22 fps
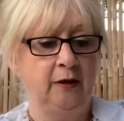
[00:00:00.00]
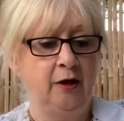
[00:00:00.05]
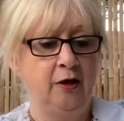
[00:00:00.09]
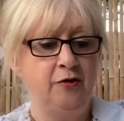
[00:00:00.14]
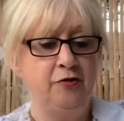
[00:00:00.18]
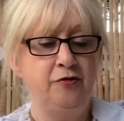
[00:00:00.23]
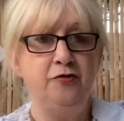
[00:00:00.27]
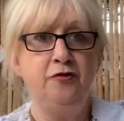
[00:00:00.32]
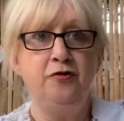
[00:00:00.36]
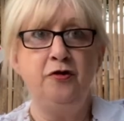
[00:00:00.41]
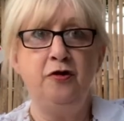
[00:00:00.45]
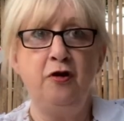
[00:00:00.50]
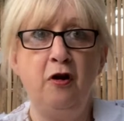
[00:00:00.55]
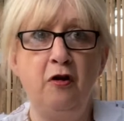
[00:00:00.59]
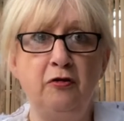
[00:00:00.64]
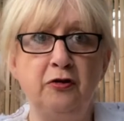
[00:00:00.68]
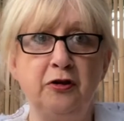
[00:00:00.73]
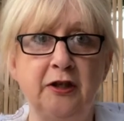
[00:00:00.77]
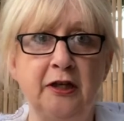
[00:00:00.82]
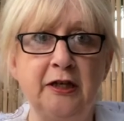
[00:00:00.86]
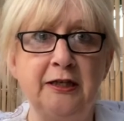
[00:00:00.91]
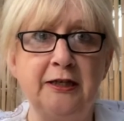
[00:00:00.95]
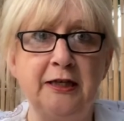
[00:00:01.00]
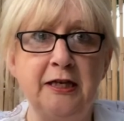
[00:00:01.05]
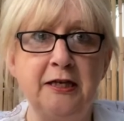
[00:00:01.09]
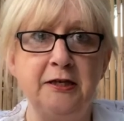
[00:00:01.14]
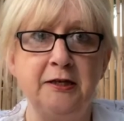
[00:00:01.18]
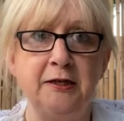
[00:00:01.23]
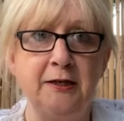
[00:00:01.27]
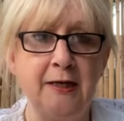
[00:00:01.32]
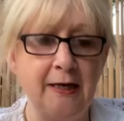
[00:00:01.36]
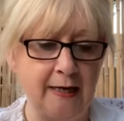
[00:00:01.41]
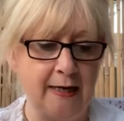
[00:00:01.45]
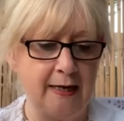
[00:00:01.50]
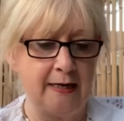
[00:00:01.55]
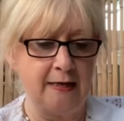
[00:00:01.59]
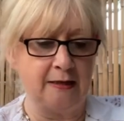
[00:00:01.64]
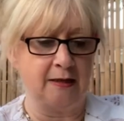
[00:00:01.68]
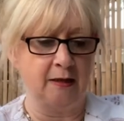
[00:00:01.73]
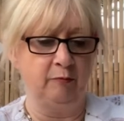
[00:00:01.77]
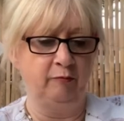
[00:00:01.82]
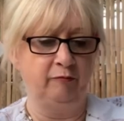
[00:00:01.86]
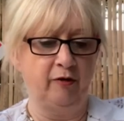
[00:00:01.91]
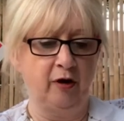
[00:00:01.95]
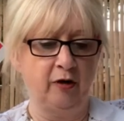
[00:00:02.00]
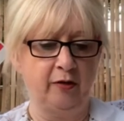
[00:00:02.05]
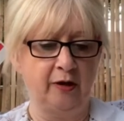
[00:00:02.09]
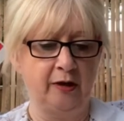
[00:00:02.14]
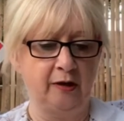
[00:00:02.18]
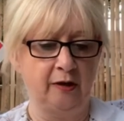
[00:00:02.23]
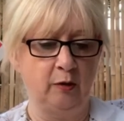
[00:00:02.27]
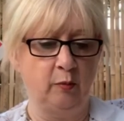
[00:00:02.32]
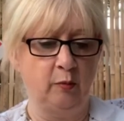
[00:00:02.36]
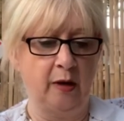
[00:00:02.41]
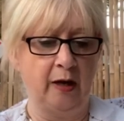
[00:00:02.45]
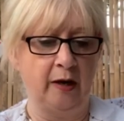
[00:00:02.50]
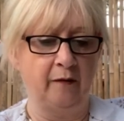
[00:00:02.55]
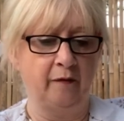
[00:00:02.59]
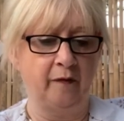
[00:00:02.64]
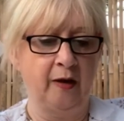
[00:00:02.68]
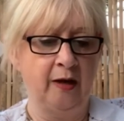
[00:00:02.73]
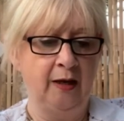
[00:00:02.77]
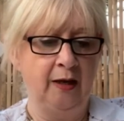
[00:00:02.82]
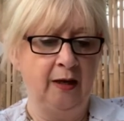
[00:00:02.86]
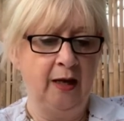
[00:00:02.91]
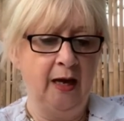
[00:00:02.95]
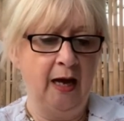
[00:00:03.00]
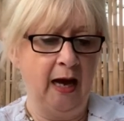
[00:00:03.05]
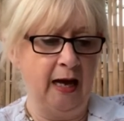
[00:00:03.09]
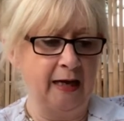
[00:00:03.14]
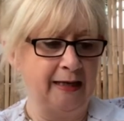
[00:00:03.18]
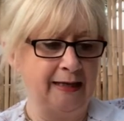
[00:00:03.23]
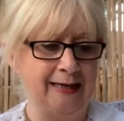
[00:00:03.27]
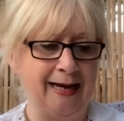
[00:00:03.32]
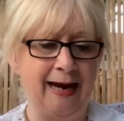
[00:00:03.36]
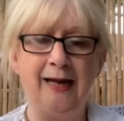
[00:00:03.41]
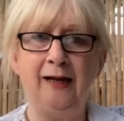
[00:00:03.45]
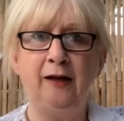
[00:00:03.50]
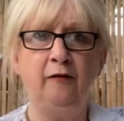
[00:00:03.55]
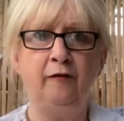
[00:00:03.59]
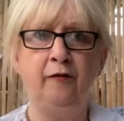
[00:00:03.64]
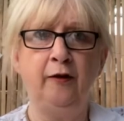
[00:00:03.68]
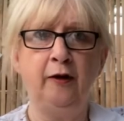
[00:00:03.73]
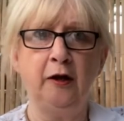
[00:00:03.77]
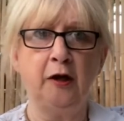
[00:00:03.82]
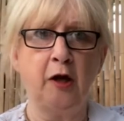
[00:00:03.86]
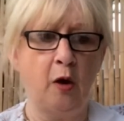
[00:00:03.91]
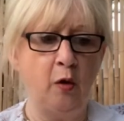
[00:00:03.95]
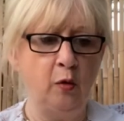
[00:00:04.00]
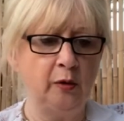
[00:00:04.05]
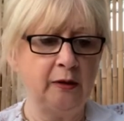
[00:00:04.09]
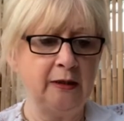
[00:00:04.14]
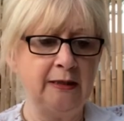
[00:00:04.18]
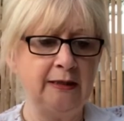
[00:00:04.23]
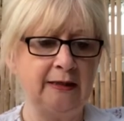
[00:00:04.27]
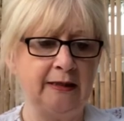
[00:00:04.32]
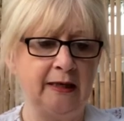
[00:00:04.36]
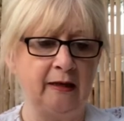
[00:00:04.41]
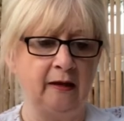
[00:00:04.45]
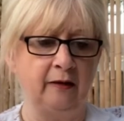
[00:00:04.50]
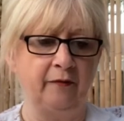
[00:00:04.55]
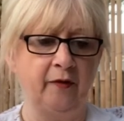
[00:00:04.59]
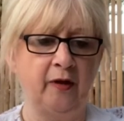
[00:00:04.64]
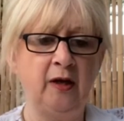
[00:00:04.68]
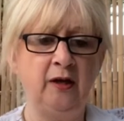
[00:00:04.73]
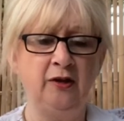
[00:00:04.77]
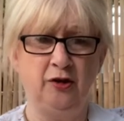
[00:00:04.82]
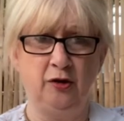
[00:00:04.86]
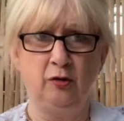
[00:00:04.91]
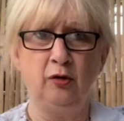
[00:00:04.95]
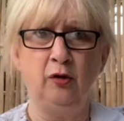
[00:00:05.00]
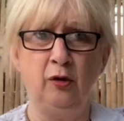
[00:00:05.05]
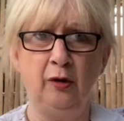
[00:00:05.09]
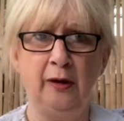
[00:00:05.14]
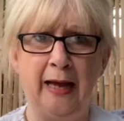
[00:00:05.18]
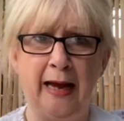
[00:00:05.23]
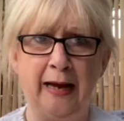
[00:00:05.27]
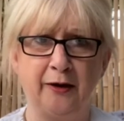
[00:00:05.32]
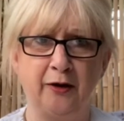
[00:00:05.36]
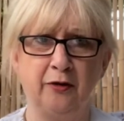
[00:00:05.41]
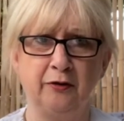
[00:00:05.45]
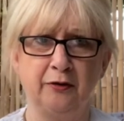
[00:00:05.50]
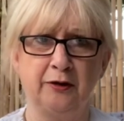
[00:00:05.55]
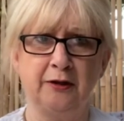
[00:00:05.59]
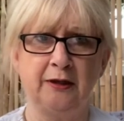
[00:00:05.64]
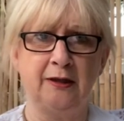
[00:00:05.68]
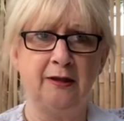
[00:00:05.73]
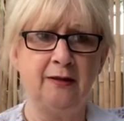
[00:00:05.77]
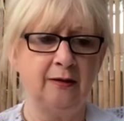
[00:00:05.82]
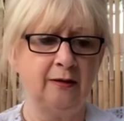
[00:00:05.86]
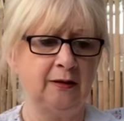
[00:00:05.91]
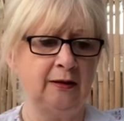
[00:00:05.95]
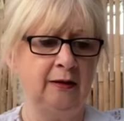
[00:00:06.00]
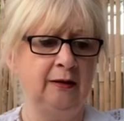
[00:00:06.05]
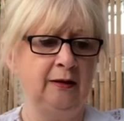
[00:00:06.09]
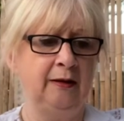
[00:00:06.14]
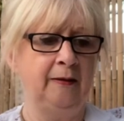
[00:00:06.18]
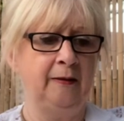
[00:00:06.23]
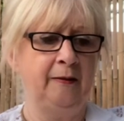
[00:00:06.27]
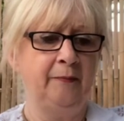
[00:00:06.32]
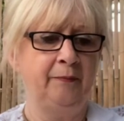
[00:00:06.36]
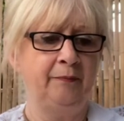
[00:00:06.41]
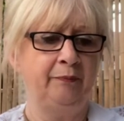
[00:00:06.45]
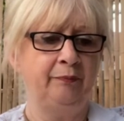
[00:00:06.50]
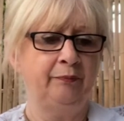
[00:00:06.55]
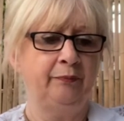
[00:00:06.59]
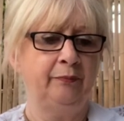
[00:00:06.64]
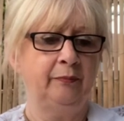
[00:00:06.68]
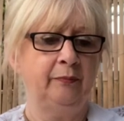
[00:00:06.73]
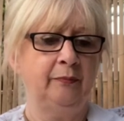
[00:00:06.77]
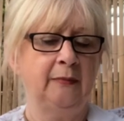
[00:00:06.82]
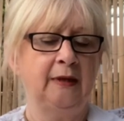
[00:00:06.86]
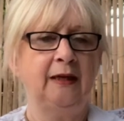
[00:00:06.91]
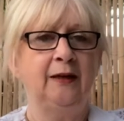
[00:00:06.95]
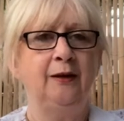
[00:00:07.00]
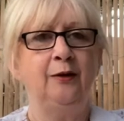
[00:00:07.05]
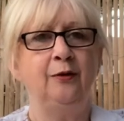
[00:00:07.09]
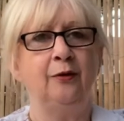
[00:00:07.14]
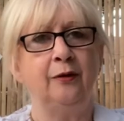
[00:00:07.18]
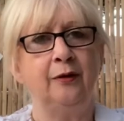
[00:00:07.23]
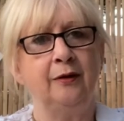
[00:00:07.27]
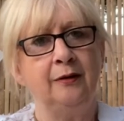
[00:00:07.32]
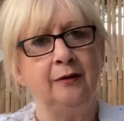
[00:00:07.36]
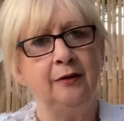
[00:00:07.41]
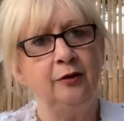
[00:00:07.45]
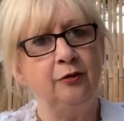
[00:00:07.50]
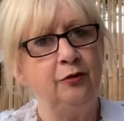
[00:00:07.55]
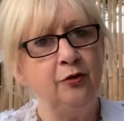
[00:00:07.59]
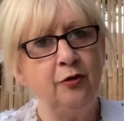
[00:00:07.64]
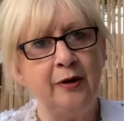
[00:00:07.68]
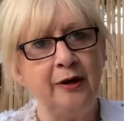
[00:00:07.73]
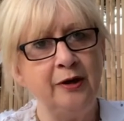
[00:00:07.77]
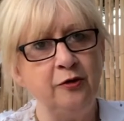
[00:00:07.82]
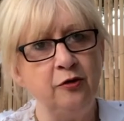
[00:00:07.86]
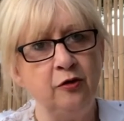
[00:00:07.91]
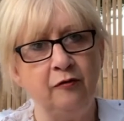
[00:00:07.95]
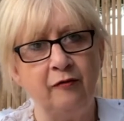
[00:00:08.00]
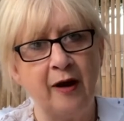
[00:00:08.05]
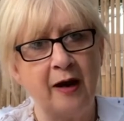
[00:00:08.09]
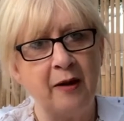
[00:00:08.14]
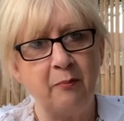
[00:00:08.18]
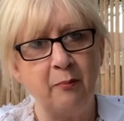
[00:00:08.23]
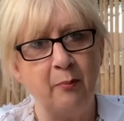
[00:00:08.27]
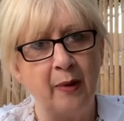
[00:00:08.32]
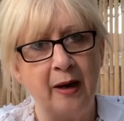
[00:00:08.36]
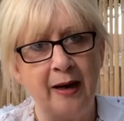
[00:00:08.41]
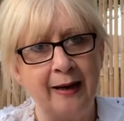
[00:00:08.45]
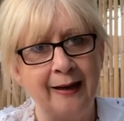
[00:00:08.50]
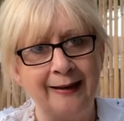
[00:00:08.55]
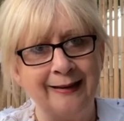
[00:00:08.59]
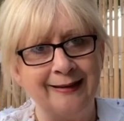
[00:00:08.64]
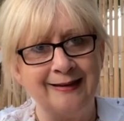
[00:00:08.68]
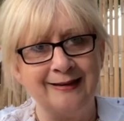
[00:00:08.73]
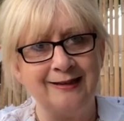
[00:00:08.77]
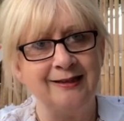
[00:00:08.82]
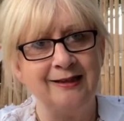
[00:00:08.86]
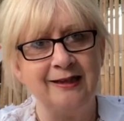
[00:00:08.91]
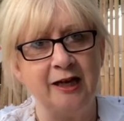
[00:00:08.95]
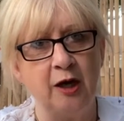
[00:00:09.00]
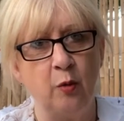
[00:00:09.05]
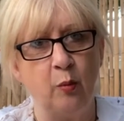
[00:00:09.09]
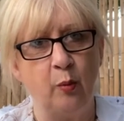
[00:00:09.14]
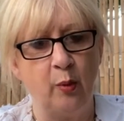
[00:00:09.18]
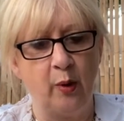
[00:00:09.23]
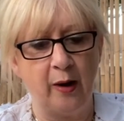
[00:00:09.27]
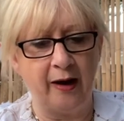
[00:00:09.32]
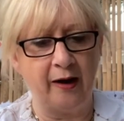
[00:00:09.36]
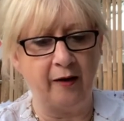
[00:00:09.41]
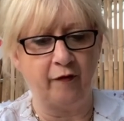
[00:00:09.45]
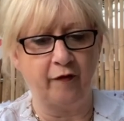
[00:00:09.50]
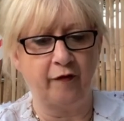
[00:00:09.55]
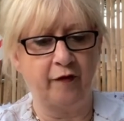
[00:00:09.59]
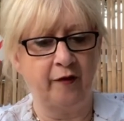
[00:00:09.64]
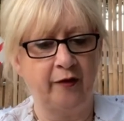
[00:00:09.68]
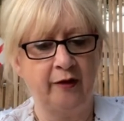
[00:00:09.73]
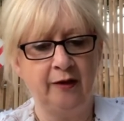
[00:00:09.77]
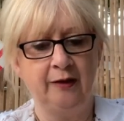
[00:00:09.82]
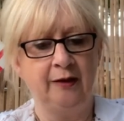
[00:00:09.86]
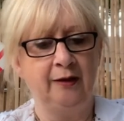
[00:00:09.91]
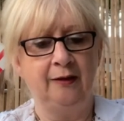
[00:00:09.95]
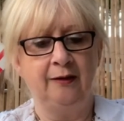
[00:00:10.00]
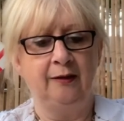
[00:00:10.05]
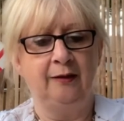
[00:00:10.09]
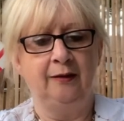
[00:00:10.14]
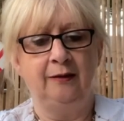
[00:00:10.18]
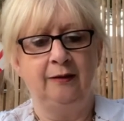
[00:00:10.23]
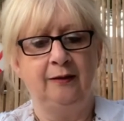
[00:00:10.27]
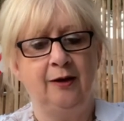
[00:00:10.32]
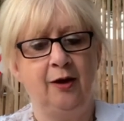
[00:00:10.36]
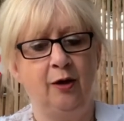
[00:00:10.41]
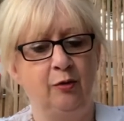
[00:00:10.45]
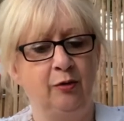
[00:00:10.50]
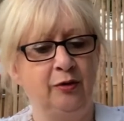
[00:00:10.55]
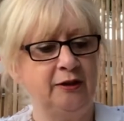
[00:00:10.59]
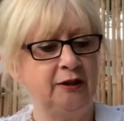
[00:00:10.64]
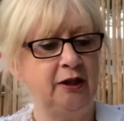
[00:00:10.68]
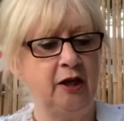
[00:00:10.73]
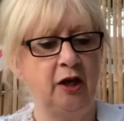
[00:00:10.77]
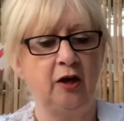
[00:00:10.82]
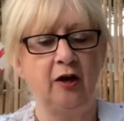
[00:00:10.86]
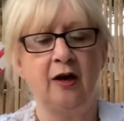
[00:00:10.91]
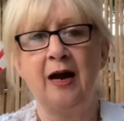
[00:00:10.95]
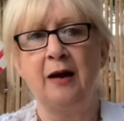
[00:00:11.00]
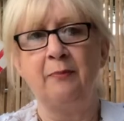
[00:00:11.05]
Nonsense indeed, broke in the wife. A kettle full of gold and silver? Do you call that nonsense? Look, you're not in your right mind, dear wife, Oh, sir, I